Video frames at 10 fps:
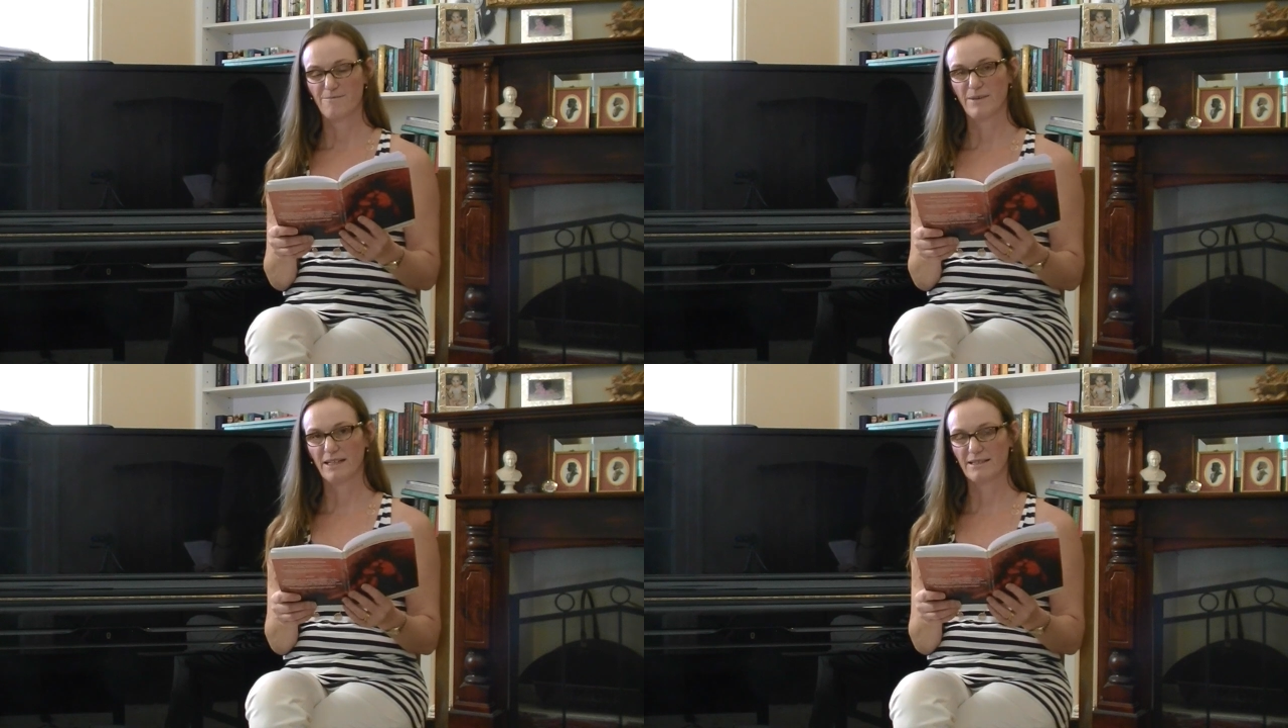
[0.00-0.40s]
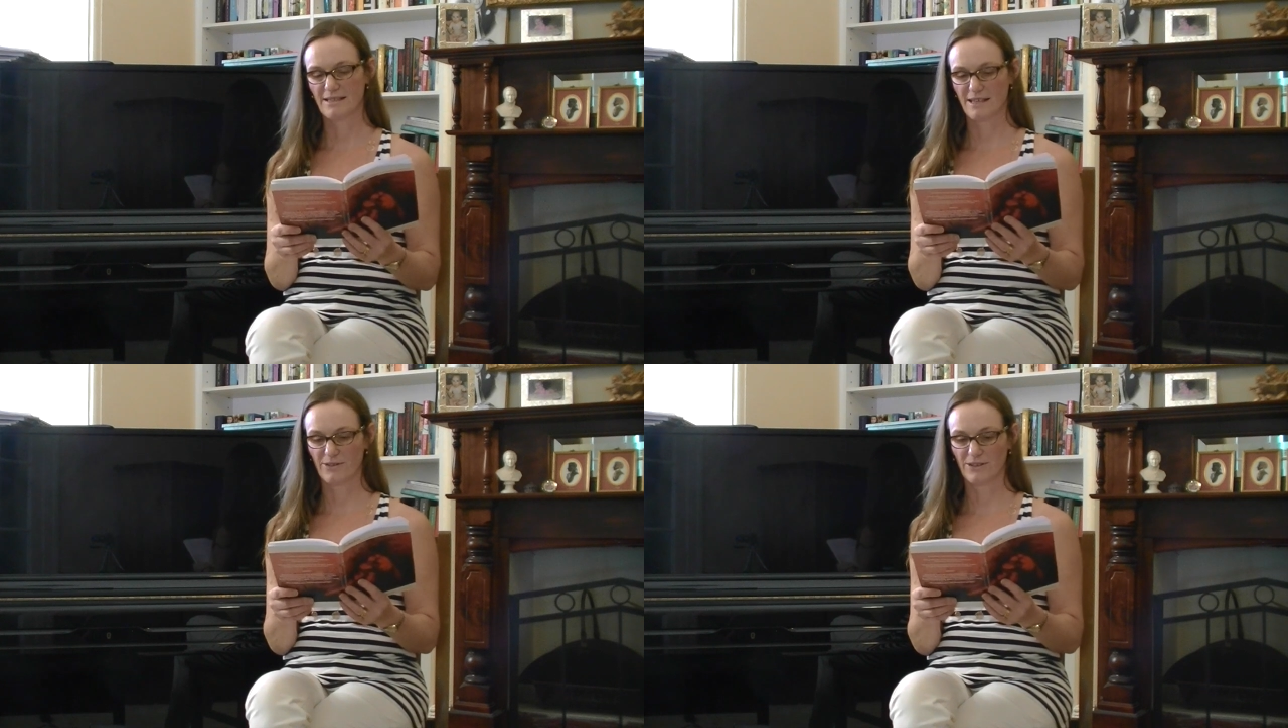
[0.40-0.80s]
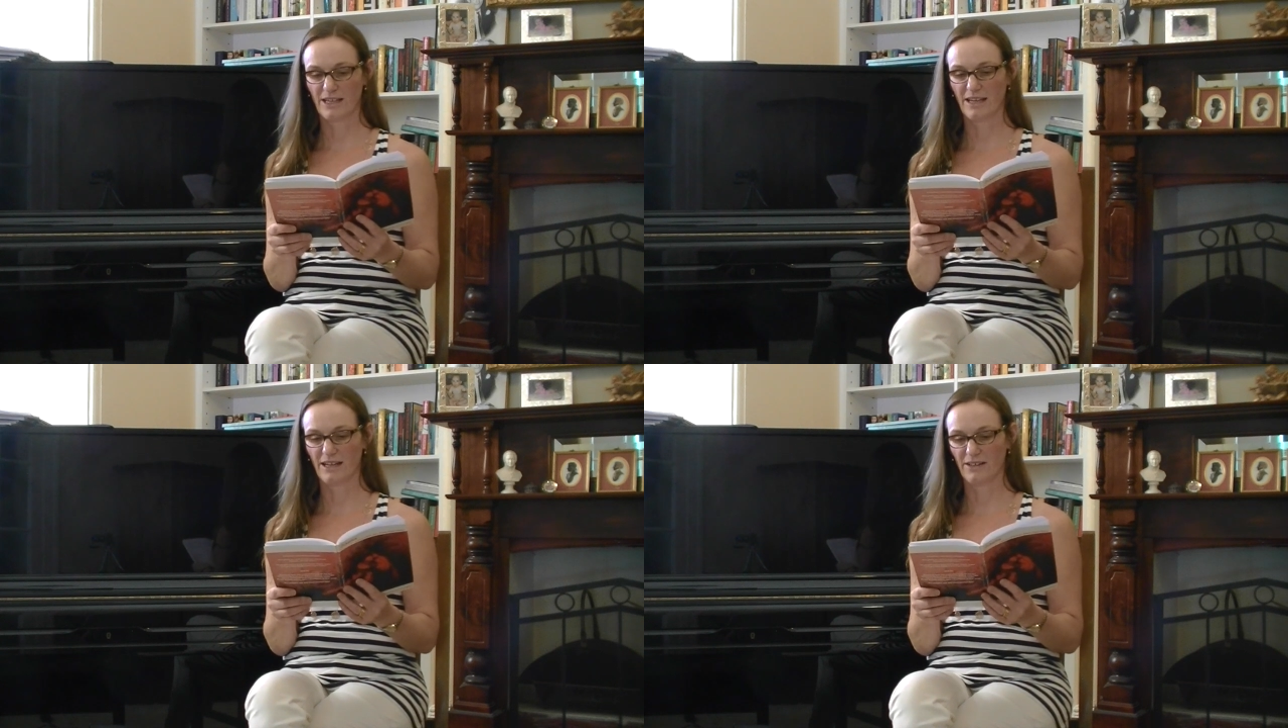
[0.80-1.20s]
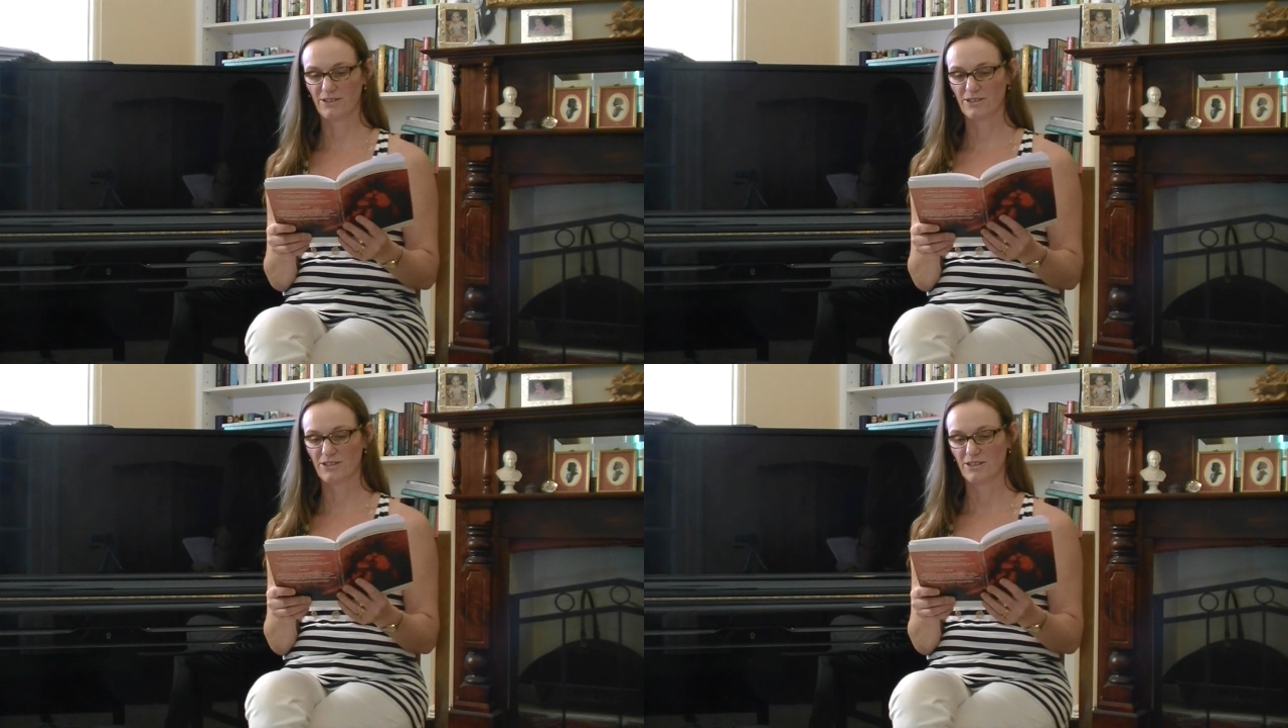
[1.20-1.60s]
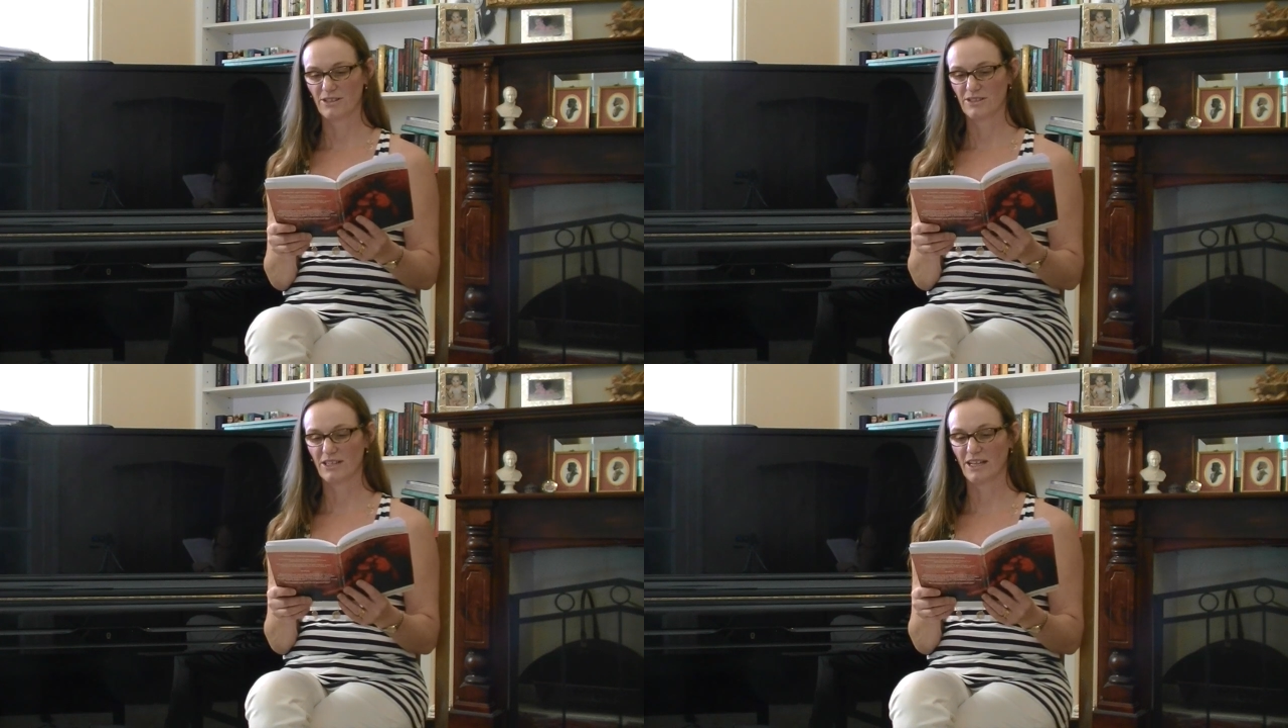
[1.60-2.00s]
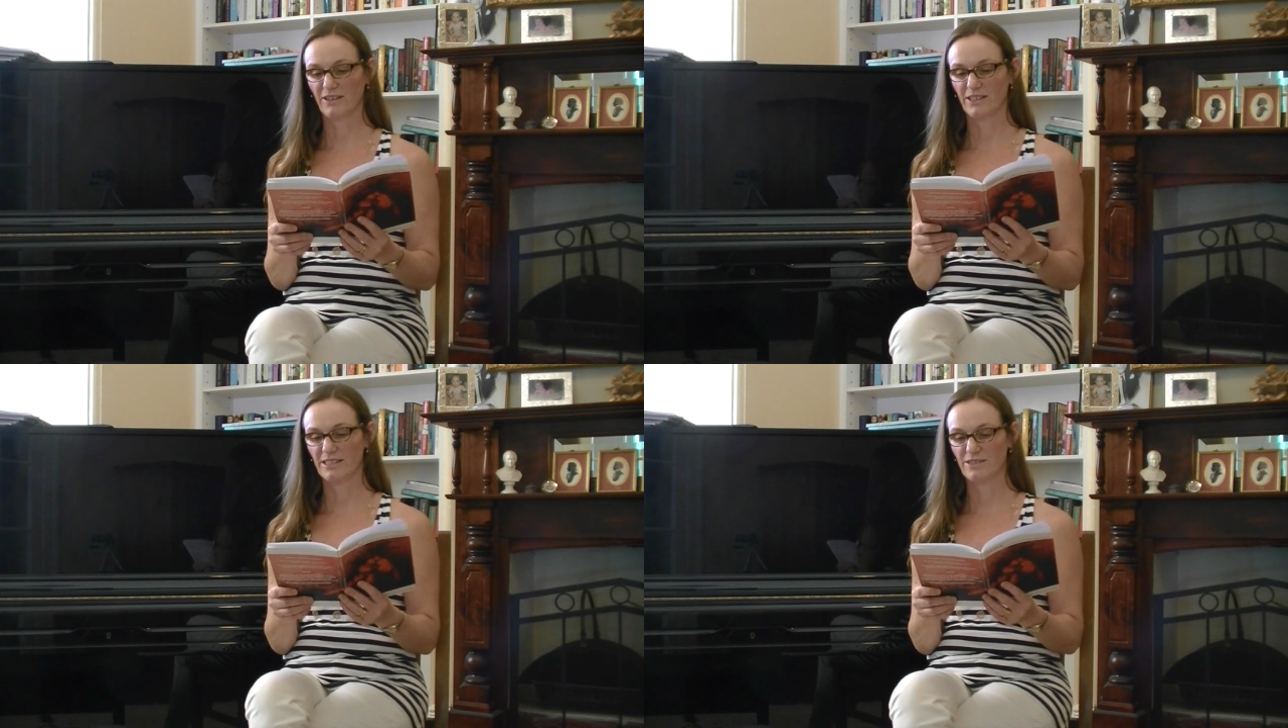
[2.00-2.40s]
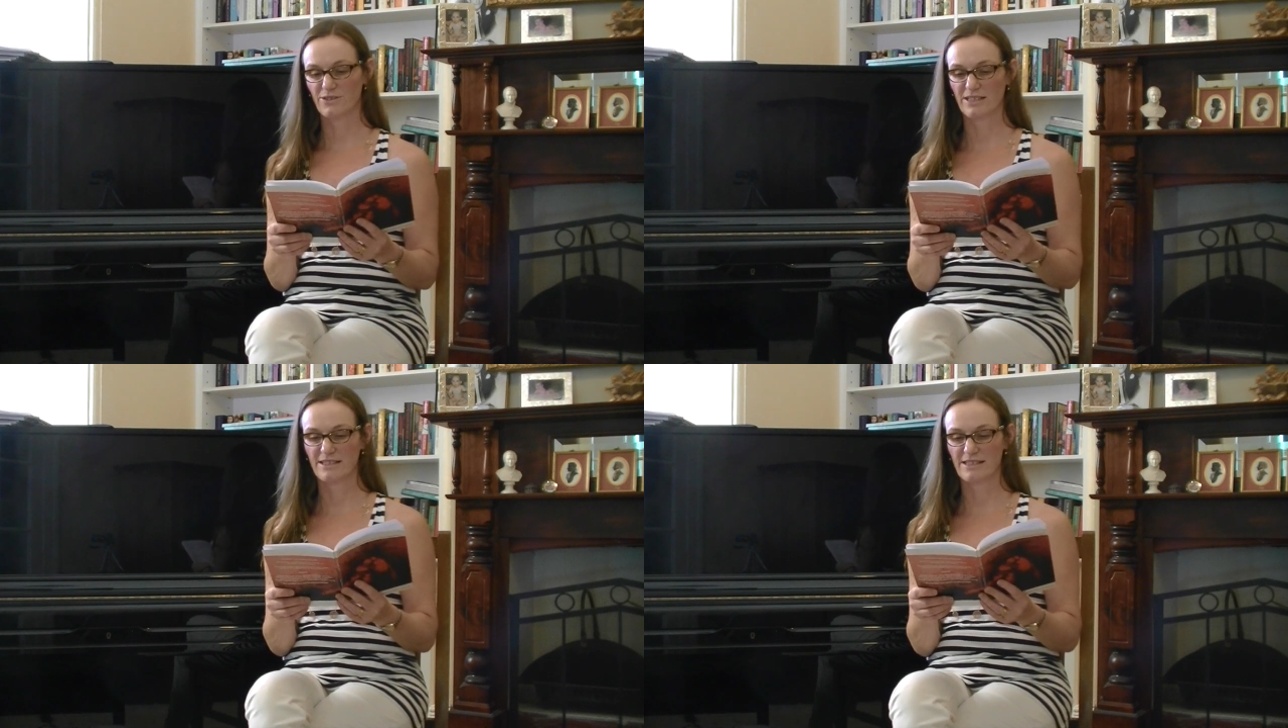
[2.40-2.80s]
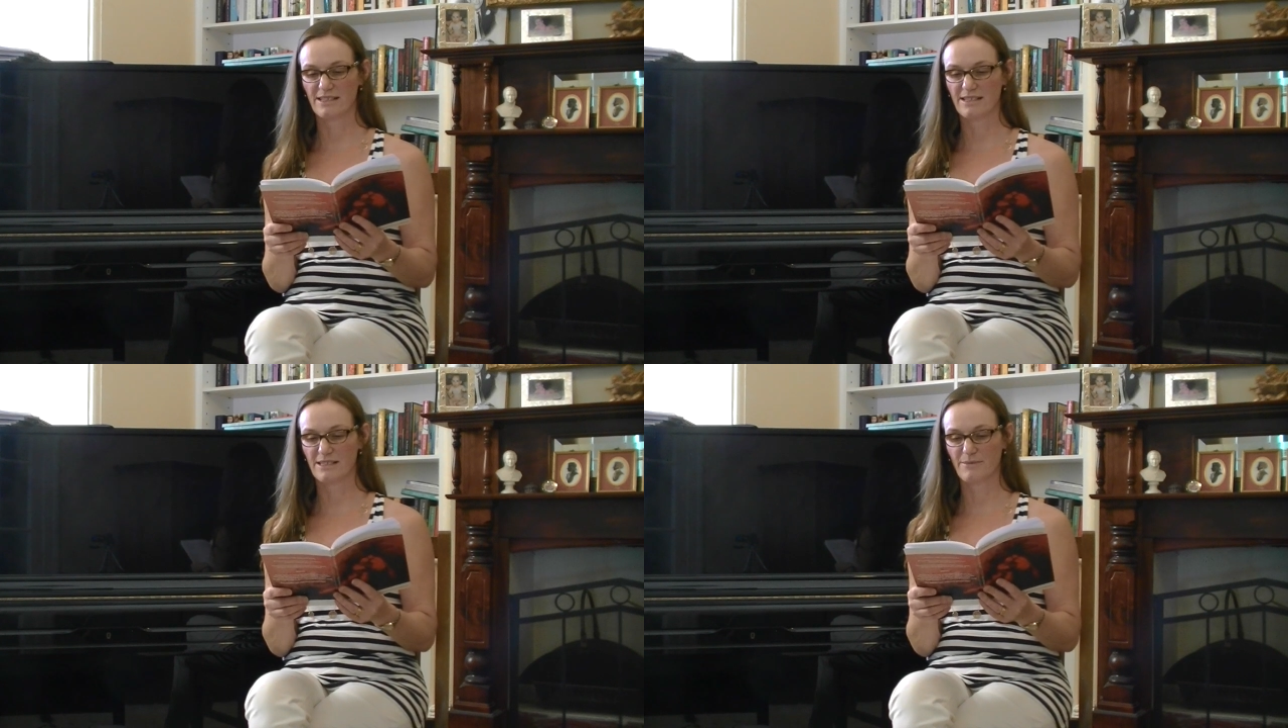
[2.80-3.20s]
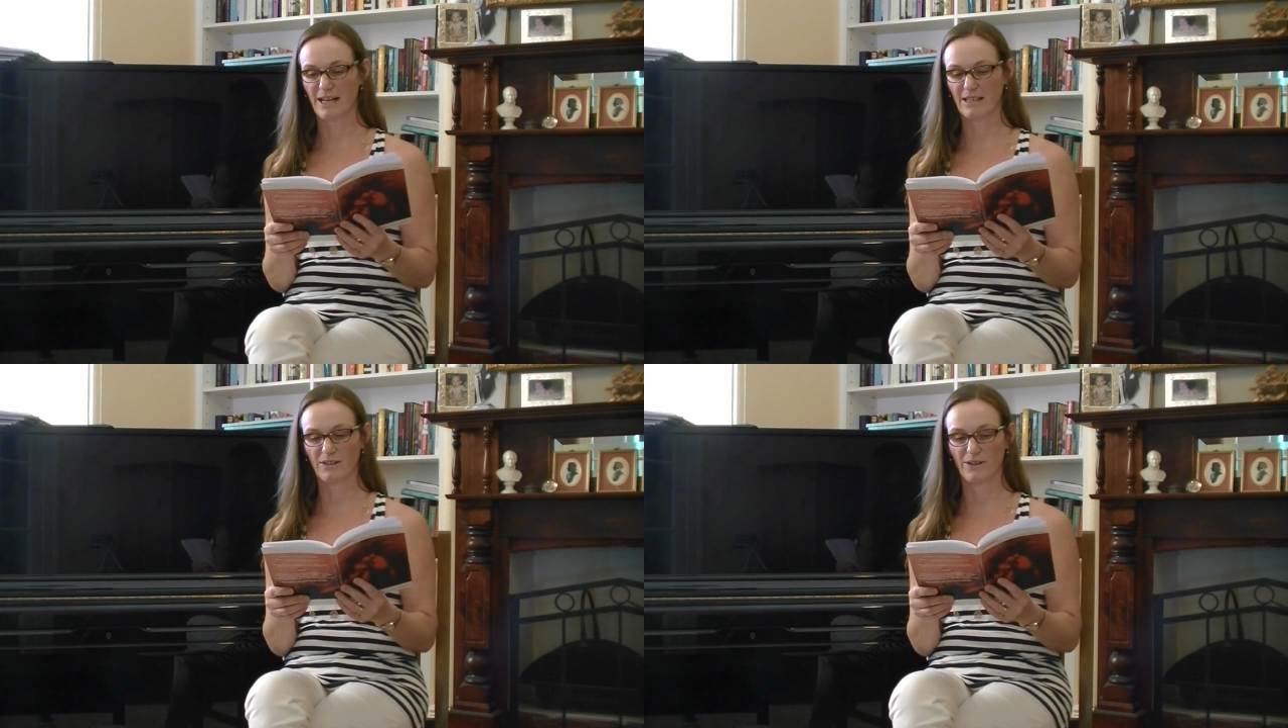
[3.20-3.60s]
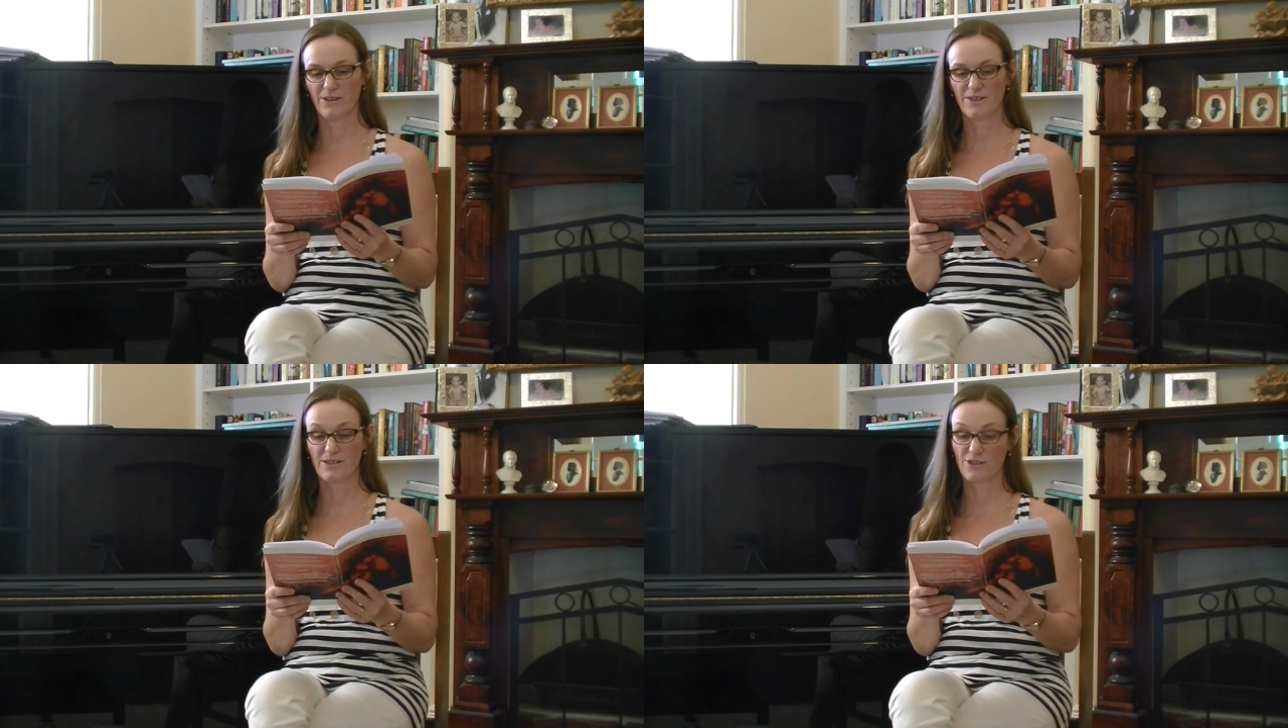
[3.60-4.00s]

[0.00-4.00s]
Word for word: passed out on the couch, showered and dressed in his smart clothes,